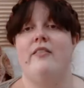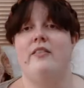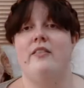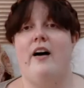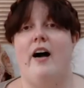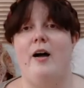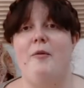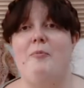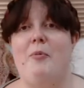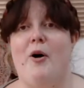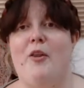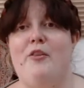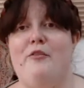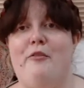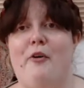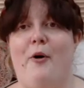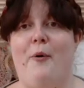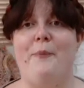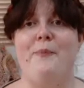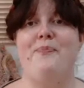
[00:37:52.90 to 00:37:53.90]
that I put on
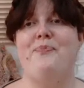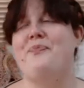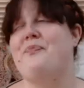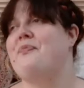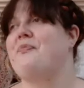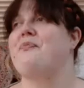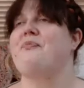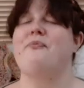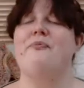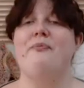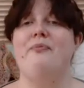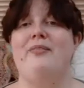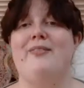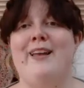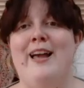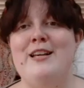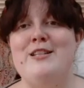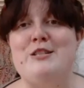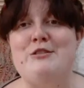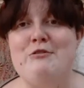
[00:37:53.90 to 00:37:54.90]
the floor.
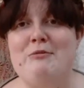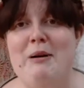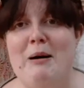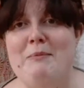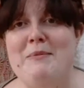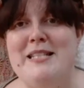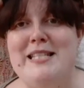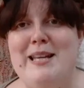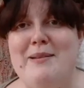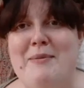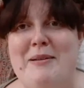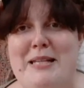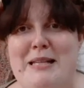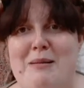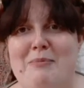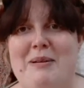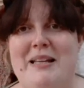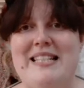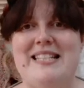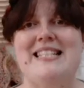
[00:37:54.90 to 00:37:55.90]
That's to remind me to take my
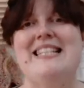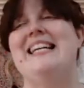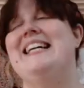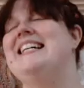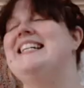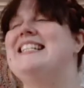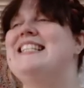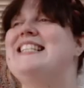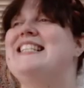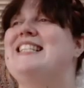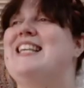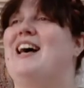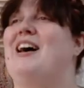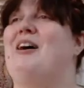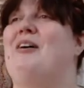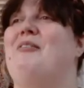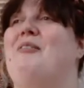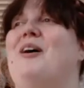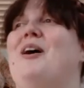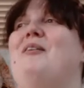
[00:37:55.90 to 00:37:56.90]
tablets.
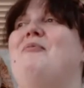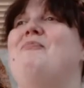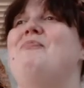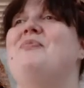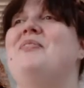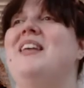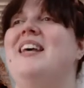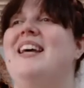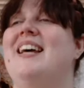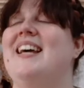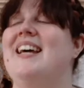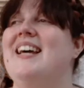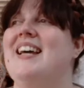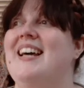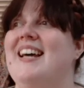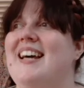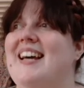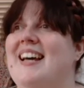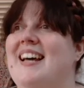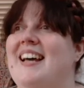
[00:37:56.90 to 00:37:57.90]
So
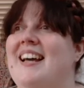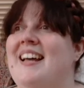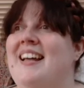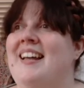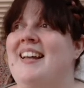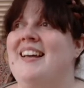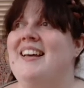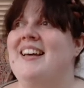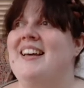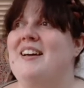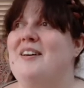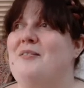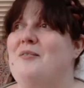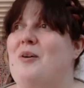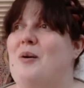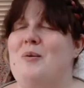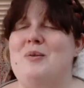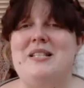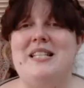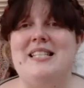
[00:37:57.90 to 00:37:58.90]

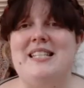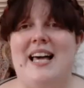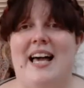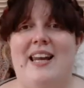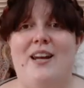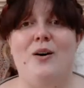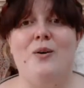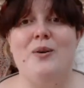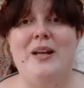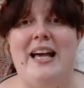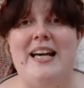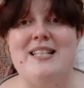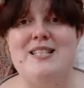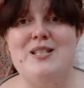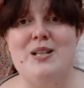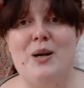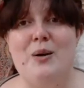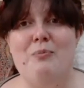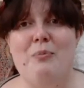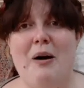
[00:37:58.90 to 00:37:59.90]
what was I saying? Oh yes,
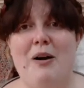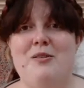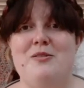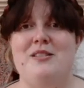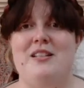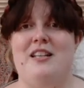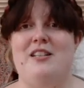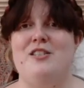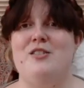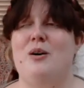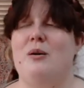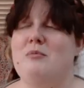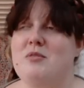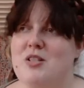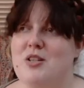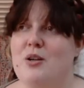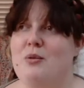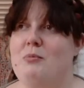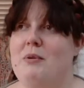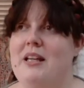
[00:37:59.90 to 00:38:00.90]
so postage. So I'm
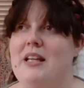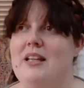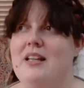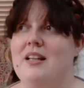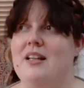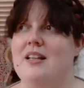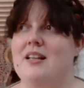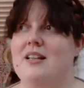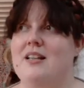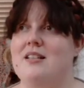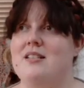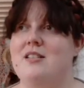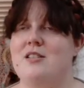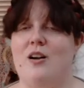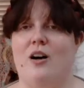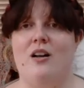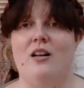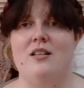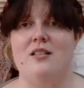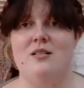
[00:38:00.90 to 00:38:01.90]
assuming
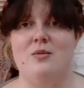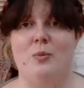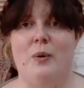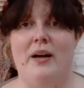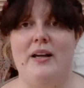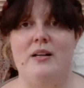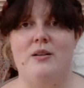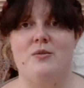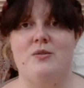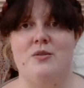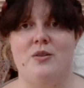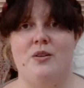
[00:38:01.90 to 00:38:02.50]
Scotland, Wales,